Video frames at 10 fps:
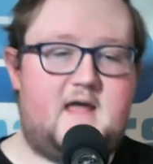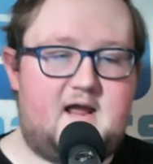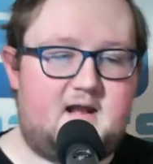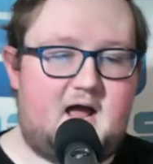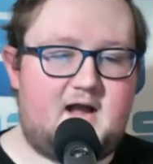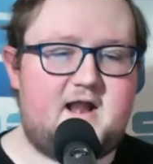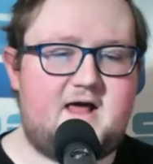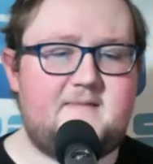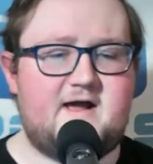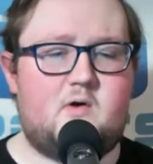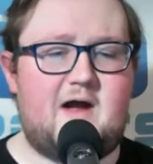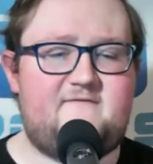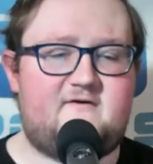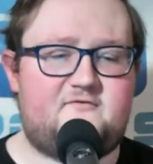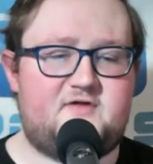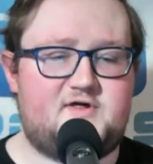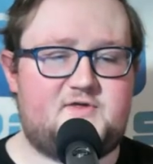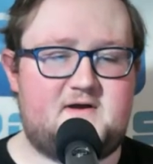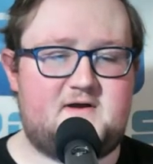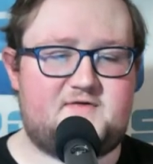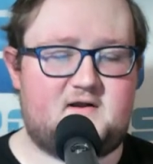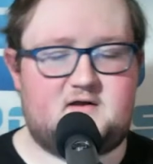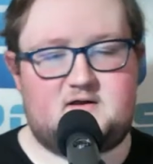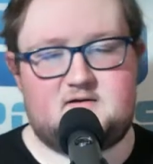and I did not make a graphic for this because I